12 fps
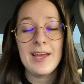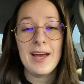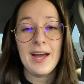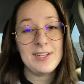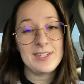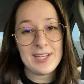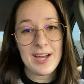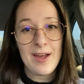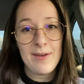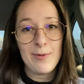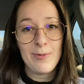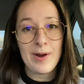I just got
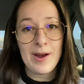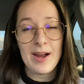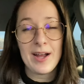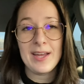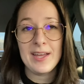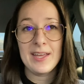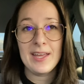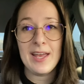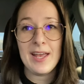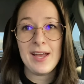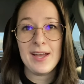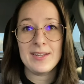off of work
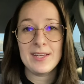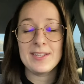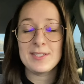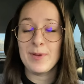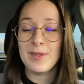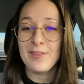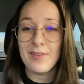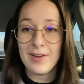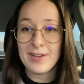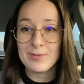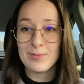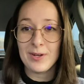and it has been the
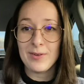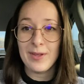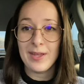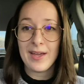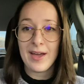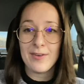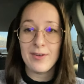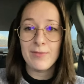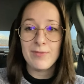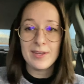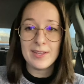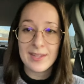longest work week. I don't know
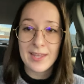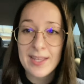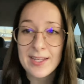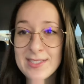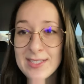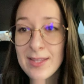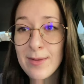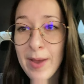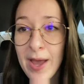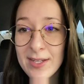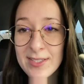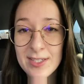if you can like see the
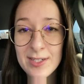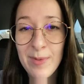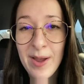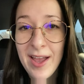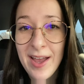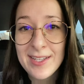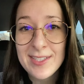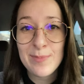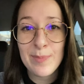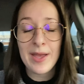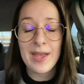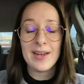bags under my eyes,
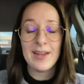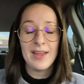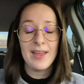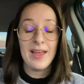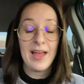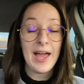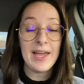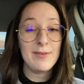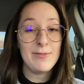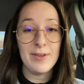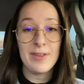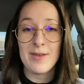but I can
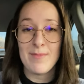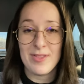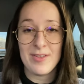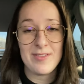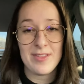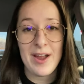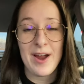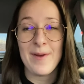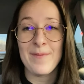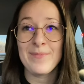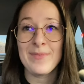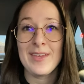feel them and they're
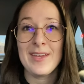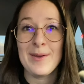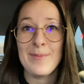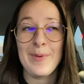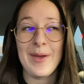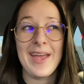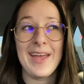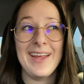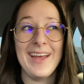there but